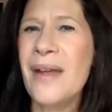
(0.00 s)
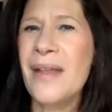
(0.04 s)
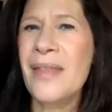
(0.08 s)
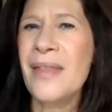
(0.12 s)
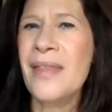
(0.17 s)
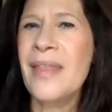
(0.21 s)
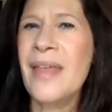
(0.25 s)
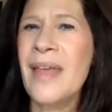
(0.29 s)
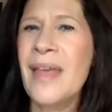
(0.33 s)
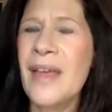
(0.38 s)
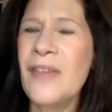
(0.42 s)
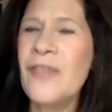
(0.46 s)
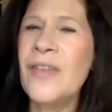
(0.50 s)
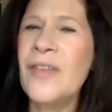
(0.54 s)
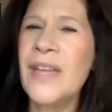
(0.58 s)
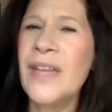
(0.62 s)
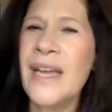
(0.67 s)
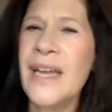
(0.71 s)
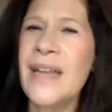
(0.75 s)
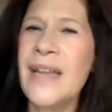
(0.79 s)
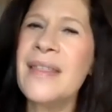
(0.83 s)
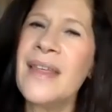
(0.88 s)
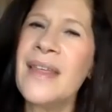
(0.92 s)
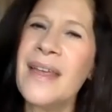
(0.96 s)
And
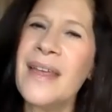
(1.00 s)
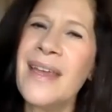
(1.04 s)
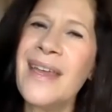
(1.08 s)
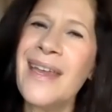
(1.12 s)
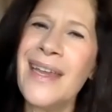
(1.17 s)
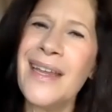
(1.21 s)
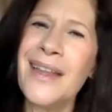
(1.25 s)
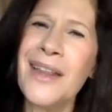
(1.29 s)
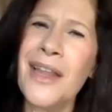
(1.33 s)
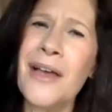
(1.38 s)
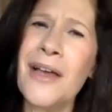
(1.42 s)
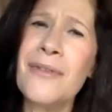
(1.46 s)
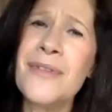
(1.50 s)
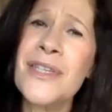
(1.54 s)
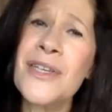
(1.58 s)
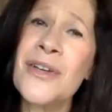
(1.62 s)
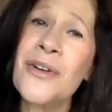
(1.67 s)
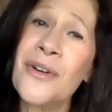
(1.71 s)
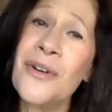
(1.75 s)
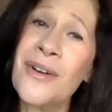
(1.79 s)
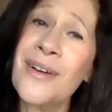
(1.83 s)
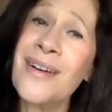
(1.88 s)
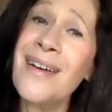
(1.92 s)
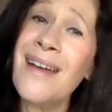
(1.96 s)
thankfully, I think he loves
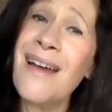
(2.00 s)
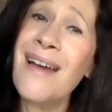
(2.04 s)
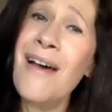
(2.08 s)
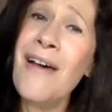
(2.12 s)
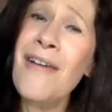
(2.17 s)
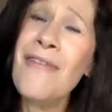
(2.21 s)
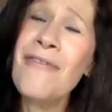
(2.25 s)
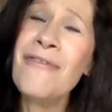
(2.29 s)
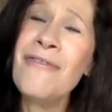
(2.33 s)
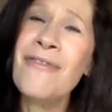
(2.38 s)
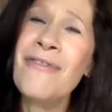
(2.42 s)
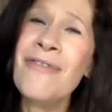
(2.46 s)
her enough